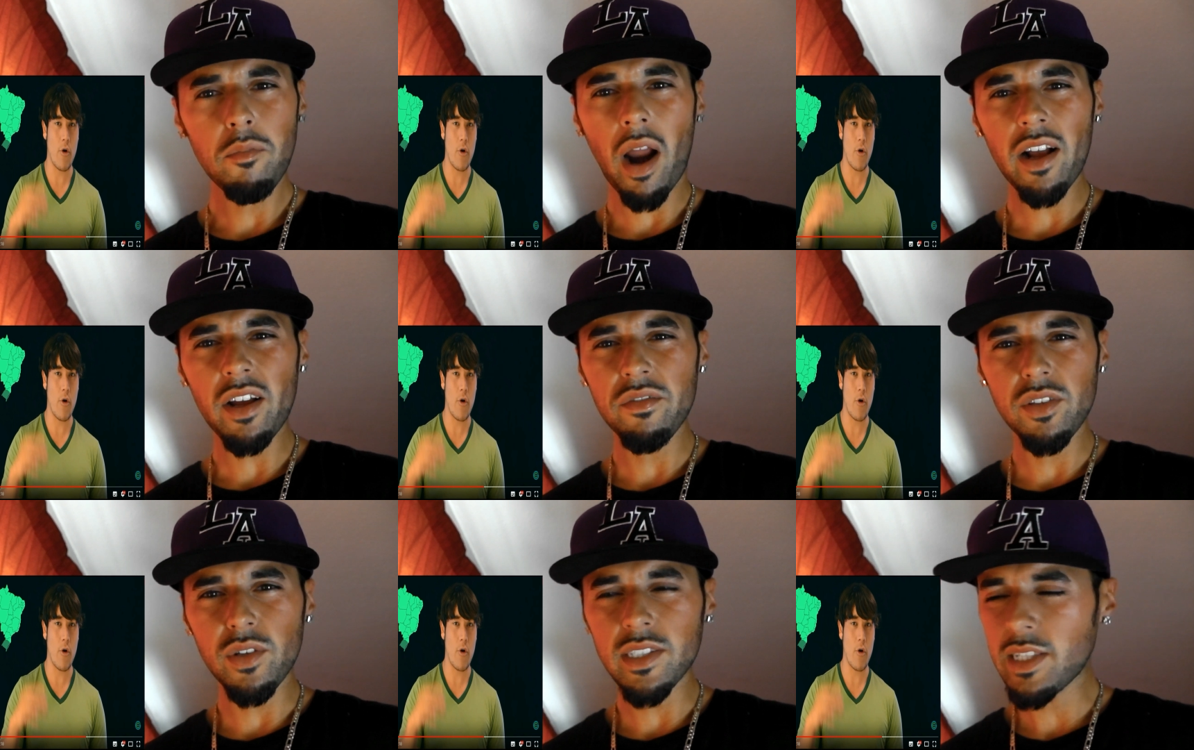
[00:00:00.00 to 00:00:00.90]
Speaker 1: bro, I can't even do
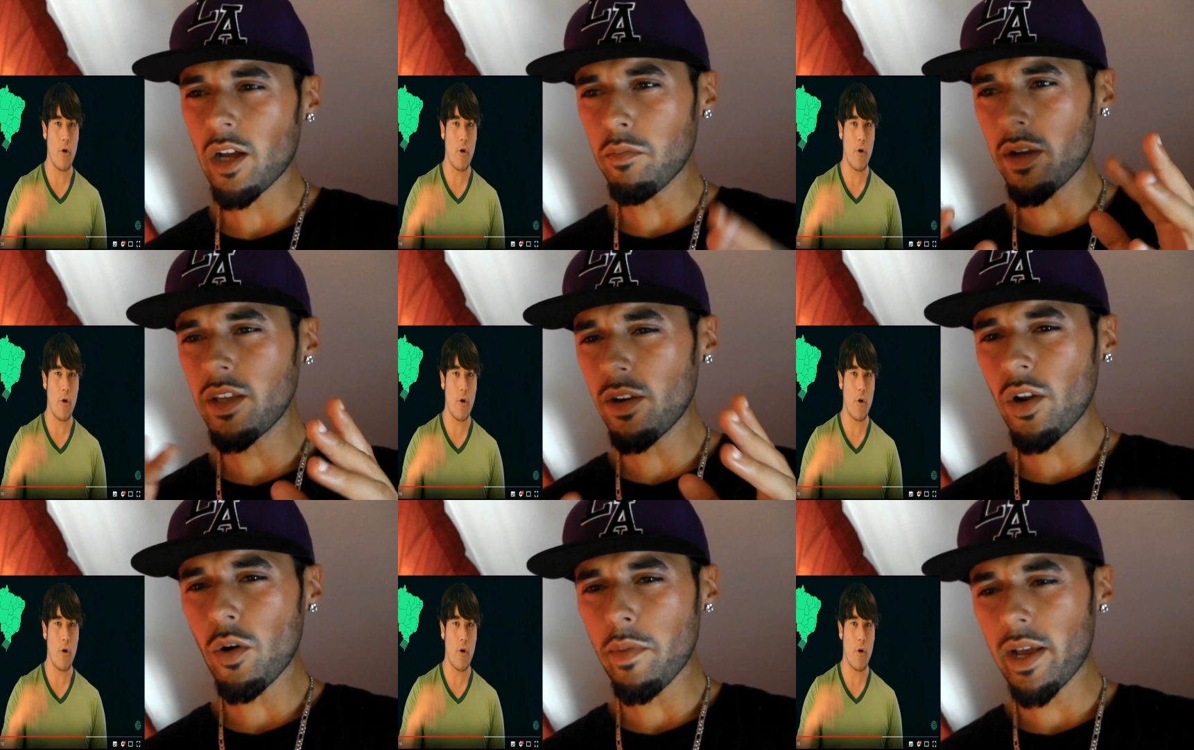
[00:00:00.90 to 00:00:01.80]
the sound, but y'all
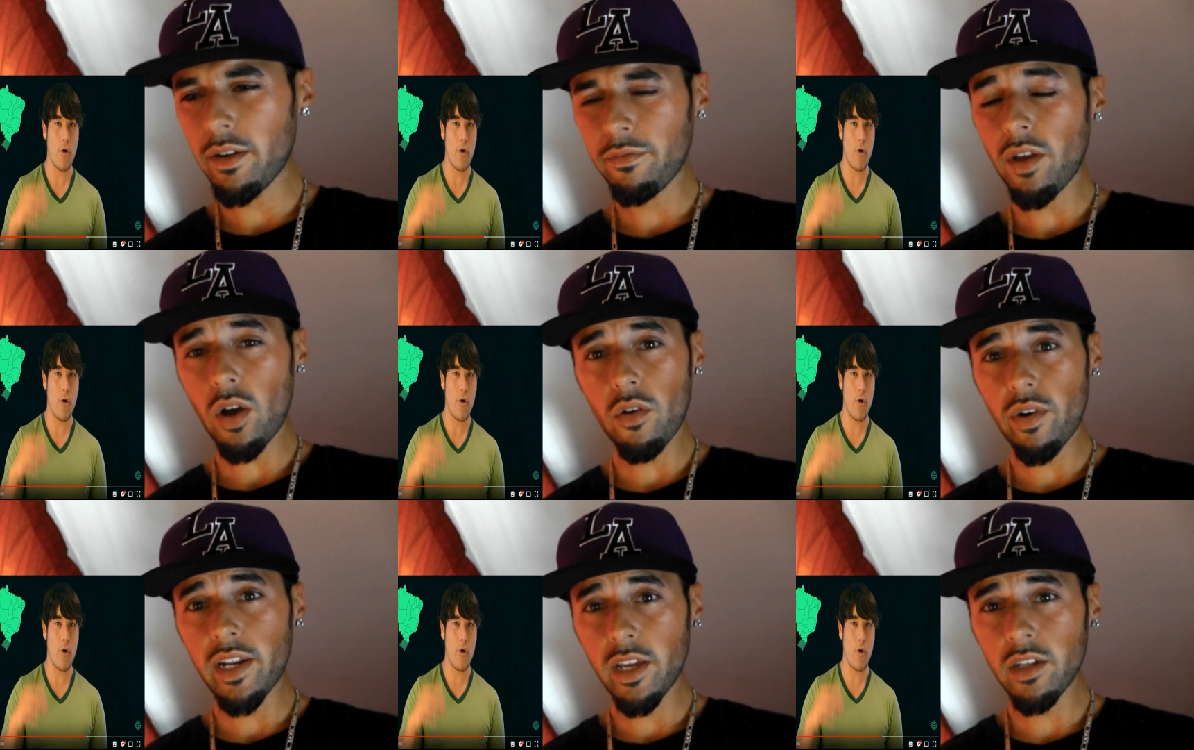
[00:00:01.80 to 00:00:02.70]
know, man. If y'all
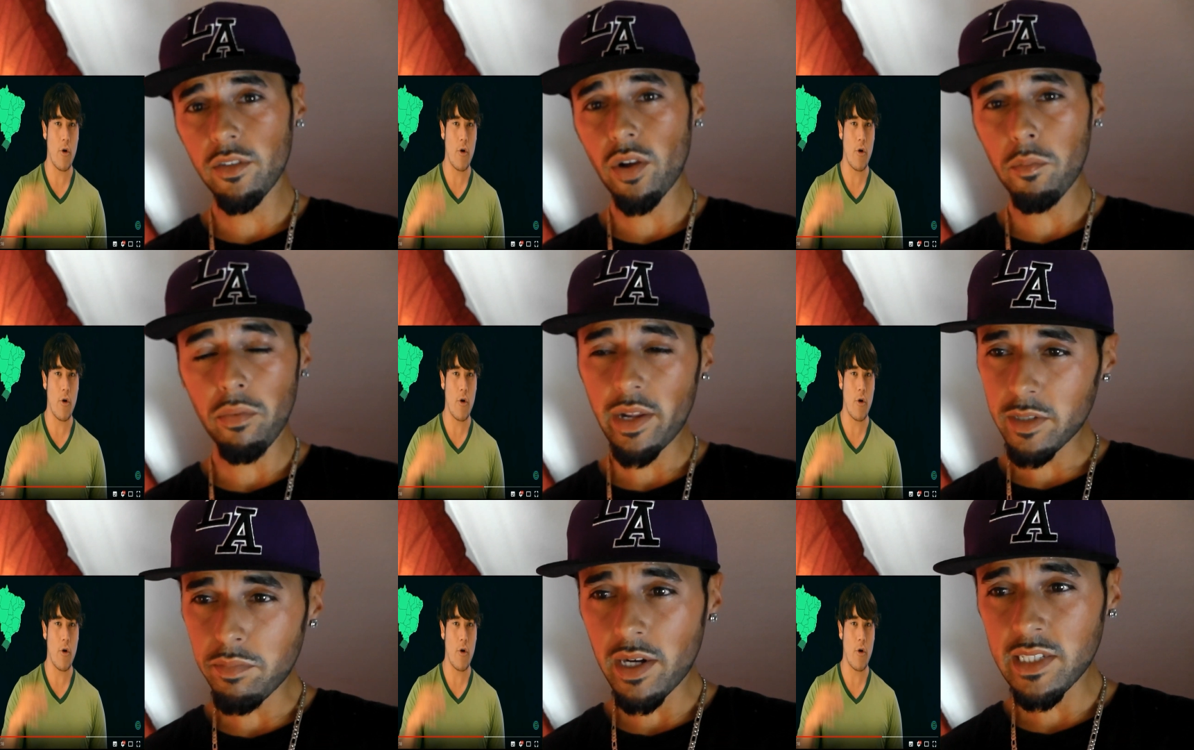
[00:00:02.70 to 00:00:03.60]
already heard of capoeiras,
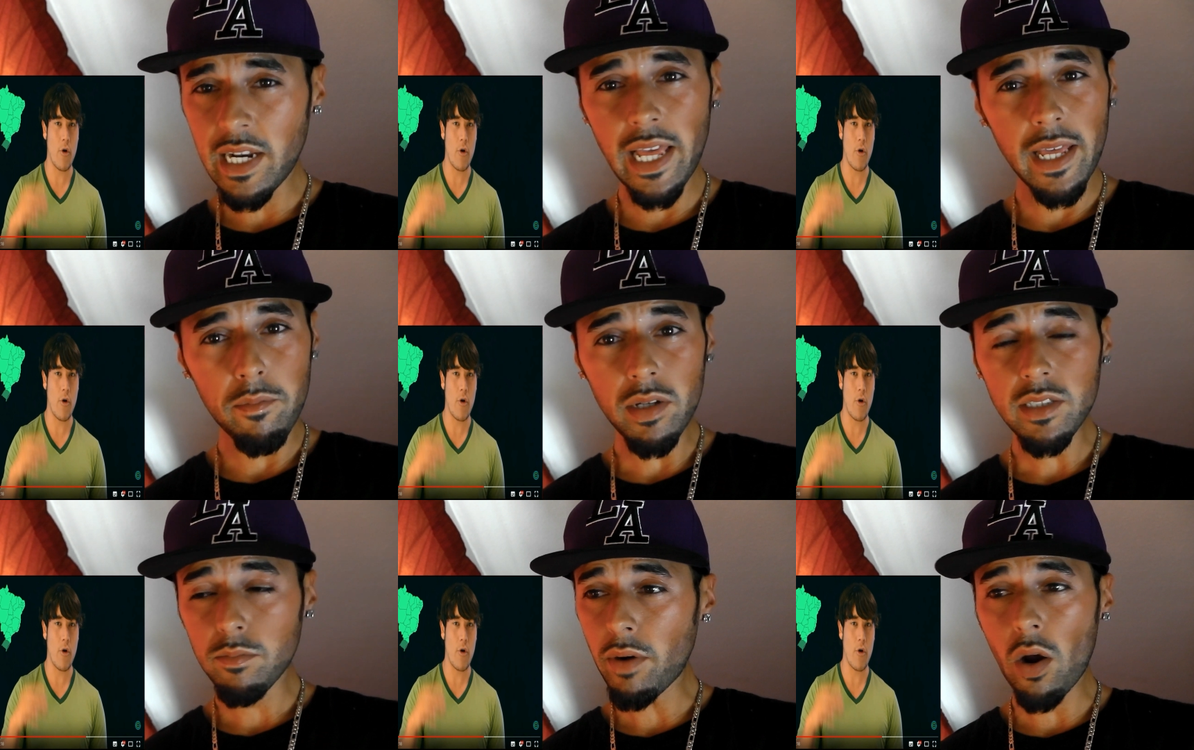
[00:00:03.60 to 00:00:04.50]
bro, it's lit.
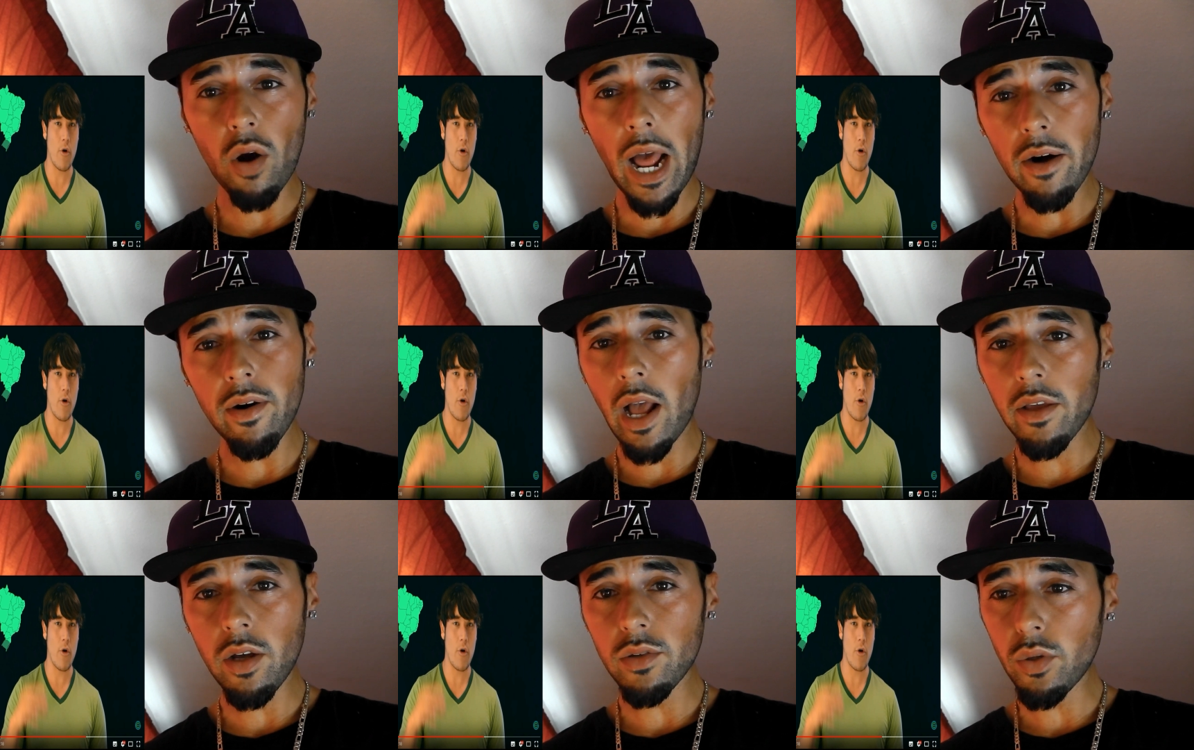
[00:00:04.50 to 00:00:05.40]
Must, bro. I don't know how
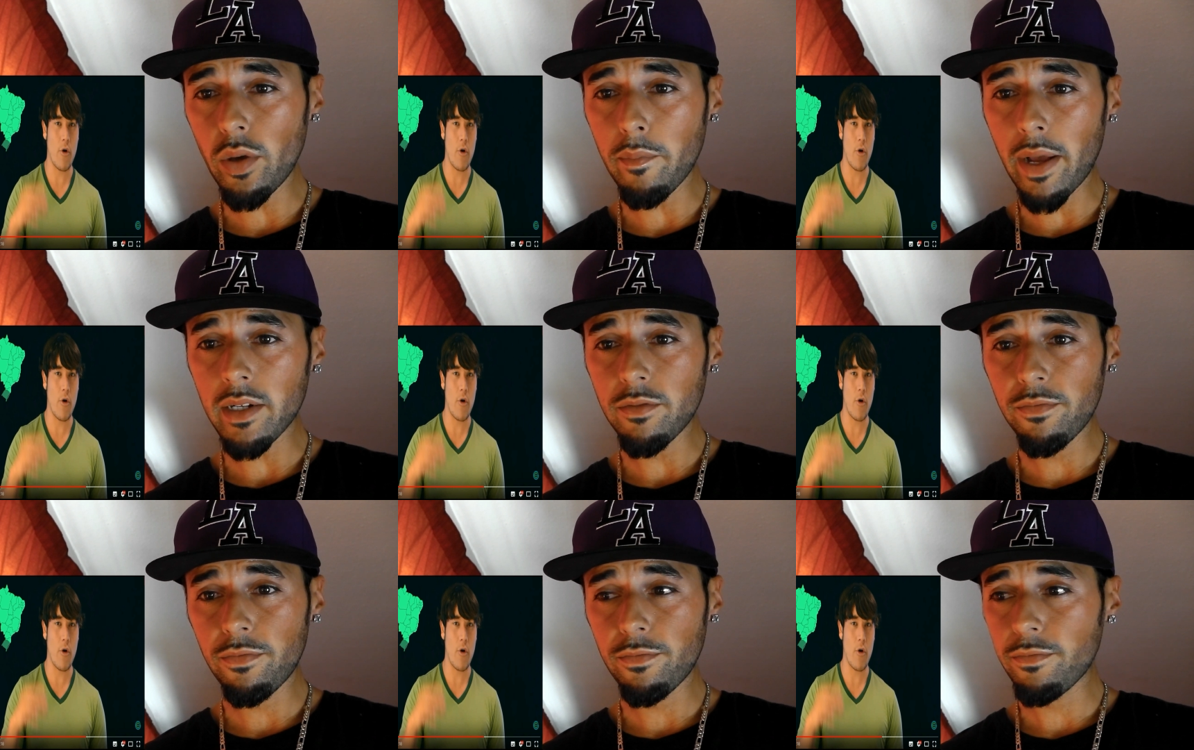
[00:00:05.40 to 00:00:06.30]
y'all do it, man
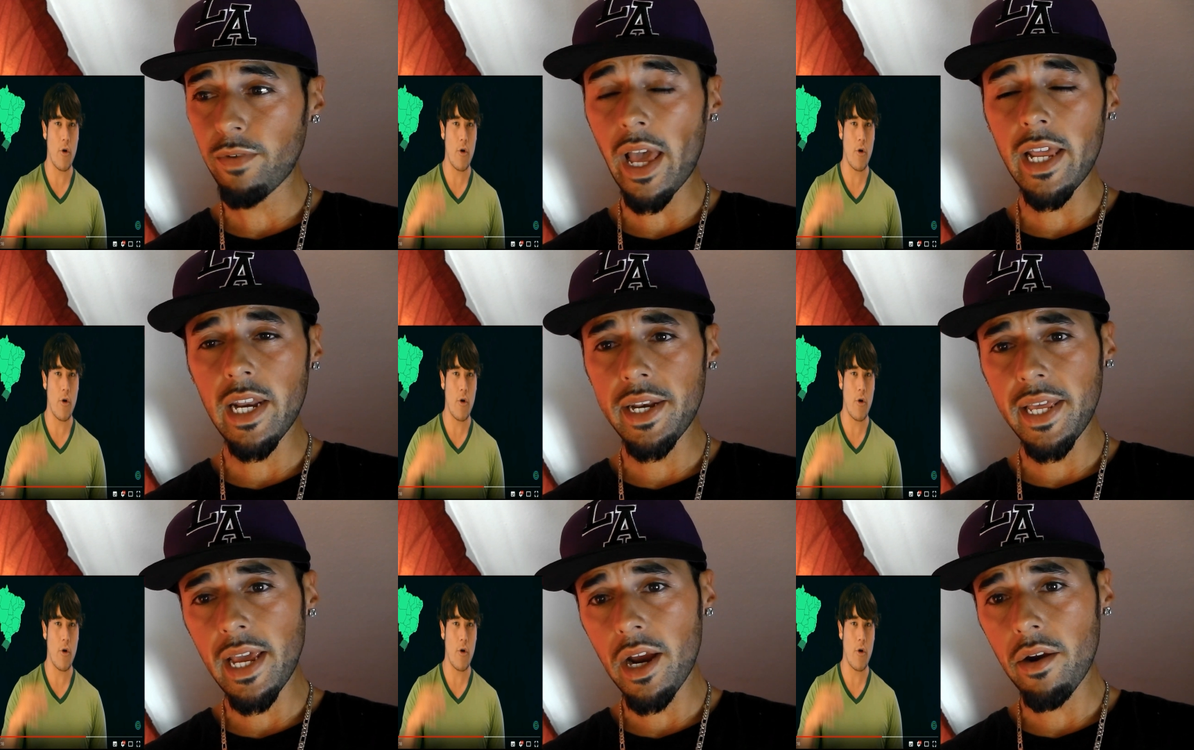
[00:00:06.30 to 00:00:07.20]
flying in
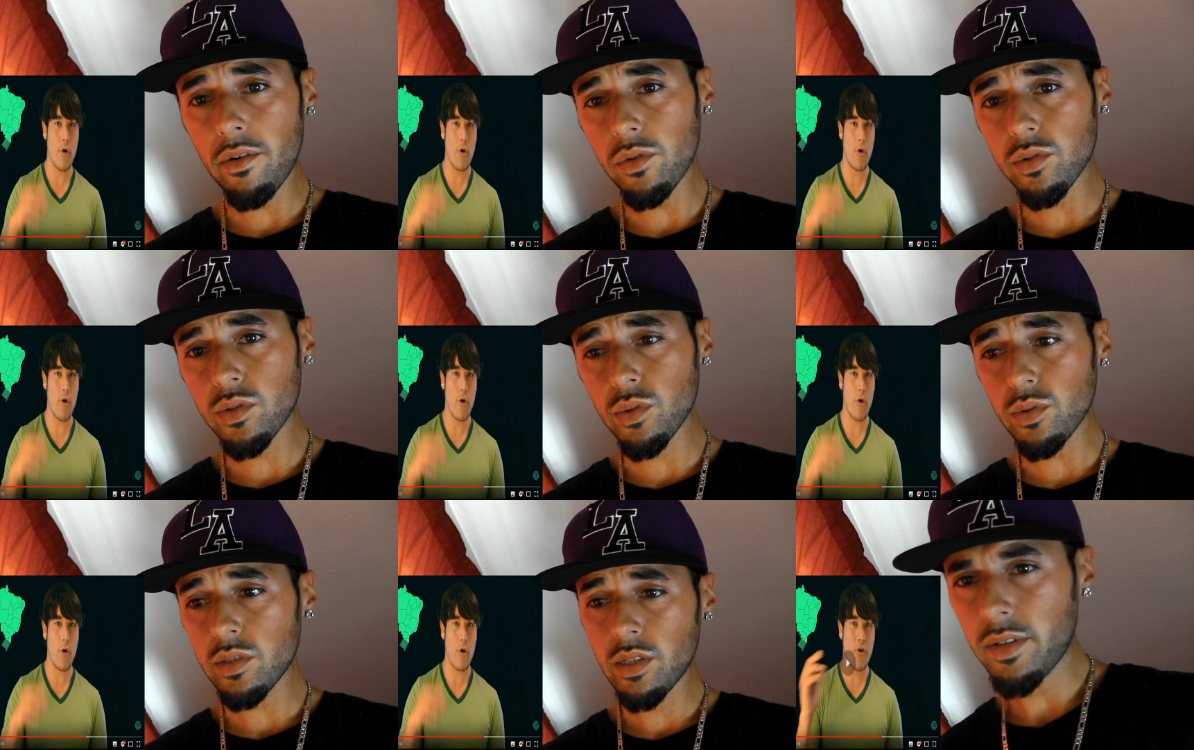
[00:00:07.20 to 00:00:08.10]
the air and all
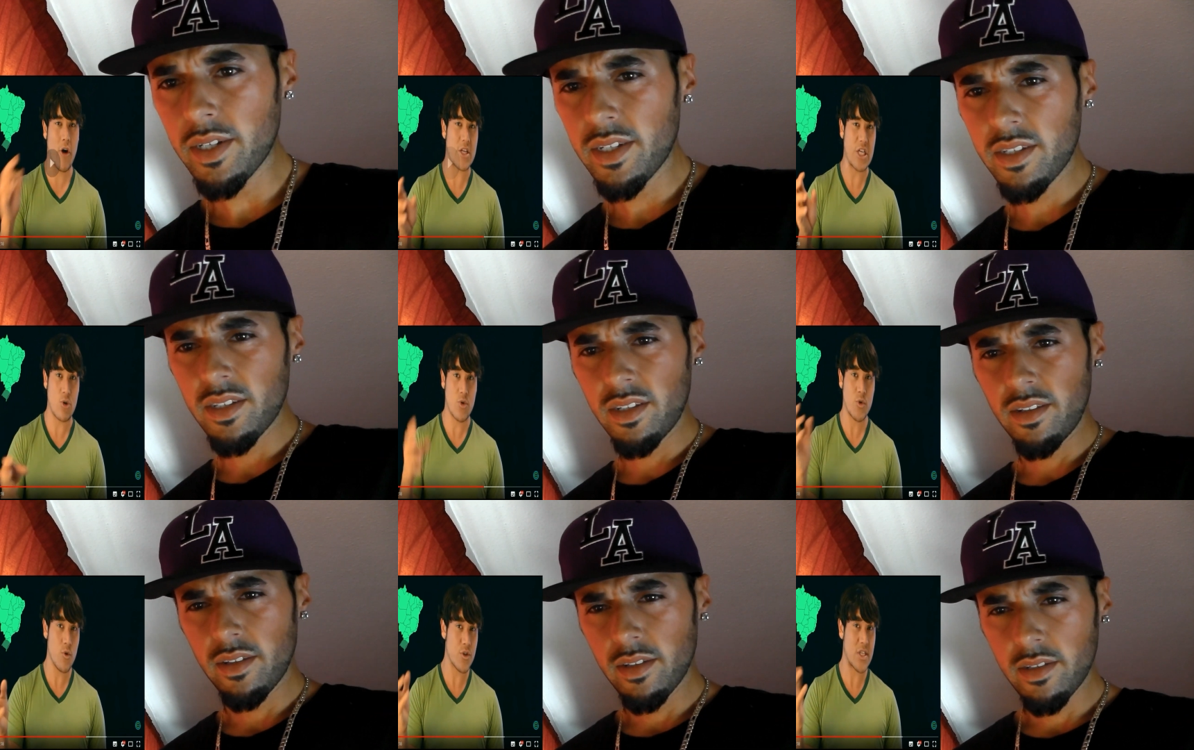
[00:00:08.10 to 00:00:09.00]
sorts.
Speaker 2: Rio Grande do
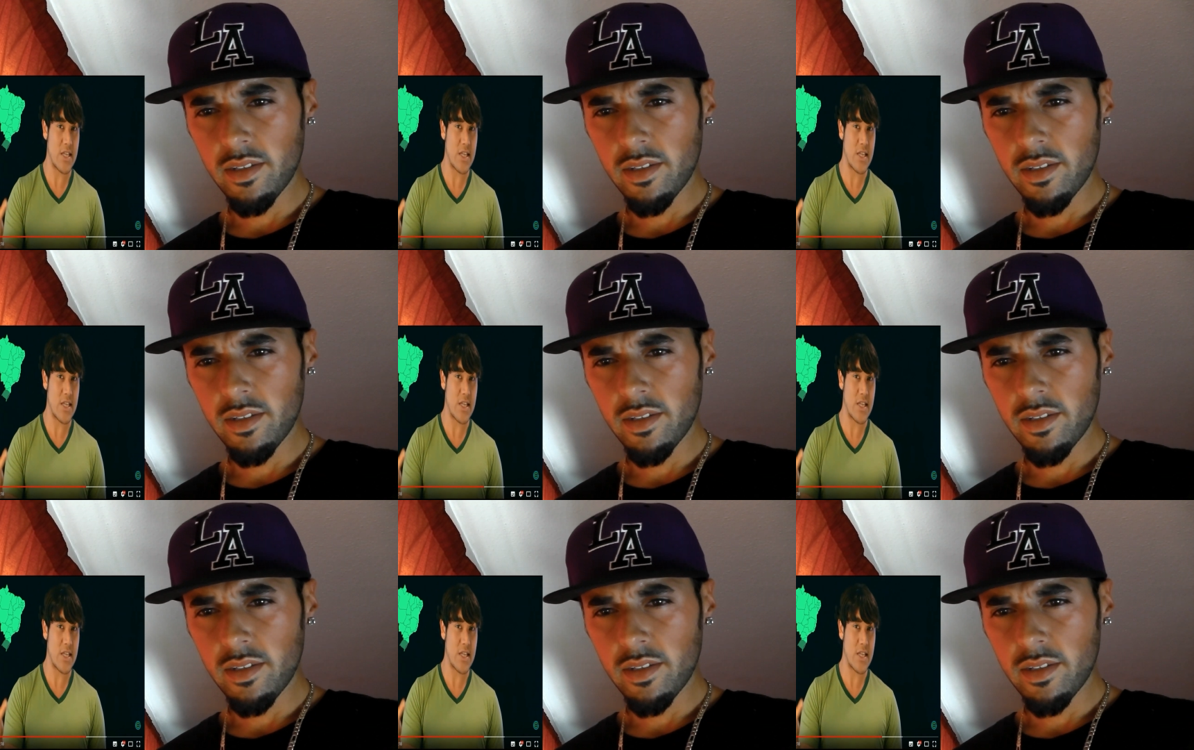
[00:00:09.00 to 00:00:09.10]
Sul